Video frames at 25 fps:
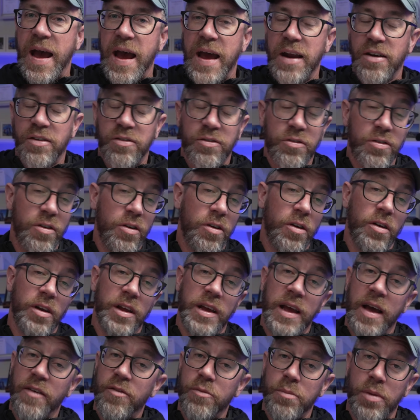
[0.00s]
and
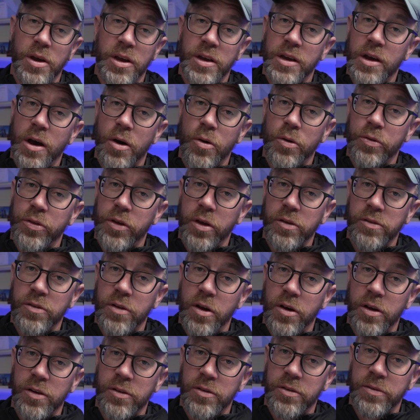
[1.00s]
certainly haven't been cold on those
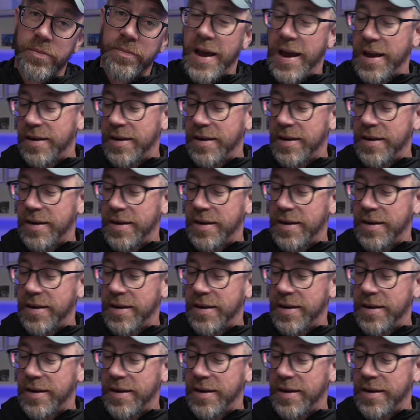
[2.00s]
nights.